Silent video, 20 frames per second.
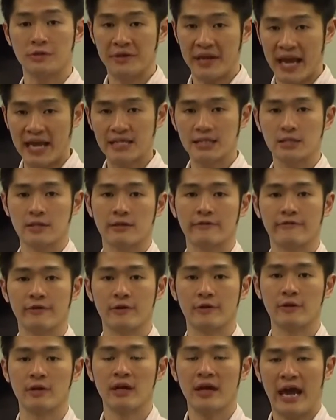NAS
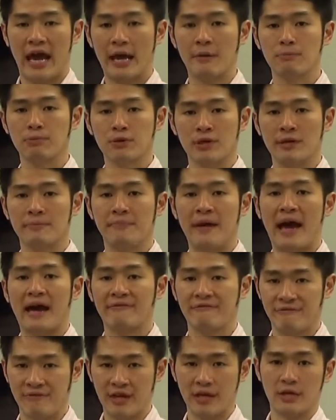server, and play
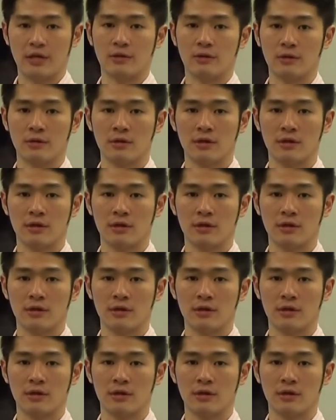back video.